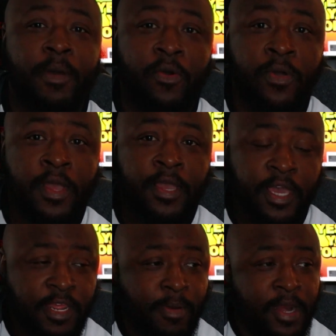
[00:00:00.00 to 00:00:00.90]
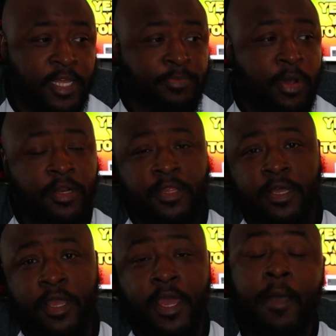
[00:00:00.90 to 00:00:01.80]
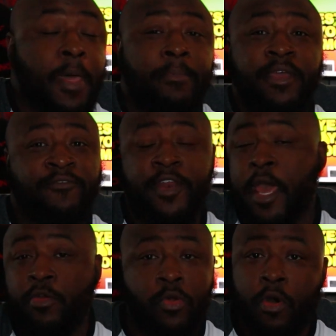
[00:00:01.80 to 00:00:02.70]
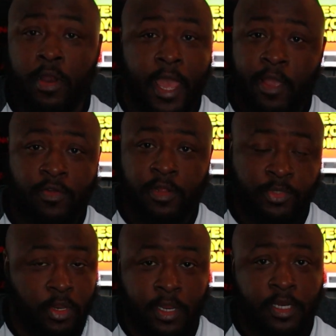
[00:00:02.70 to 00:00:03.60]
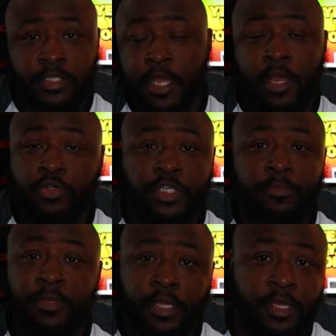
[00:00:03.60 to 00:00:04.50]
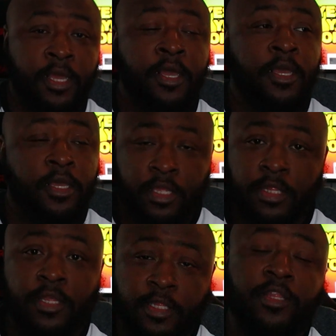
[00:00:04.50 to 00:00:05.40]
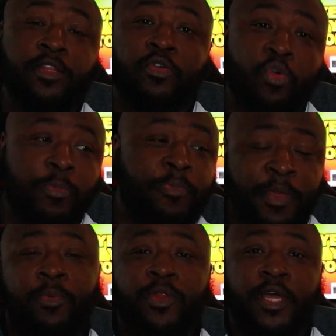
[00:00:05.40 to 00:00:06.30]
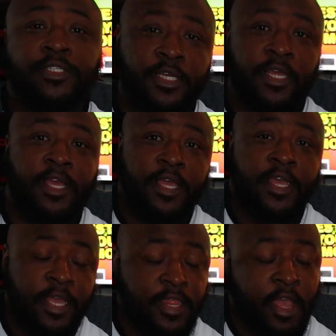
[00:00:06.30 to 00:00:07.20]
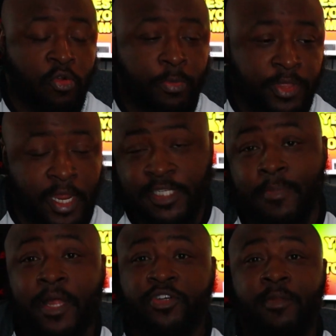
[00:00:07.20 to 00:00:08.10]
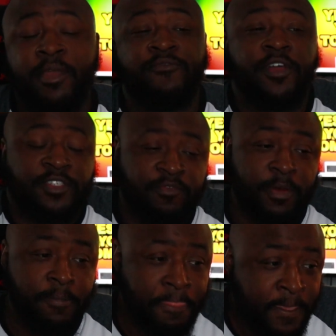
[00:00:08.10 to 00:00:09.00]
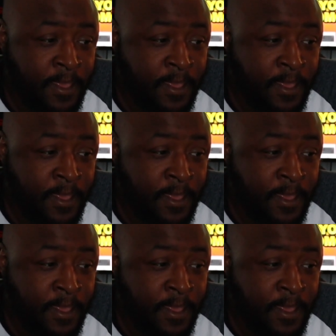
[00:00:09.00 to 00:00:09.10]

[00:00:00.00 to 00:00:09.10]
about anybody that's part of the. I'm not being funny. I don't know all the acronyms, all the letters, the LGB the, group of people that's in, that group of things. Like I'm not trying to be offensive, but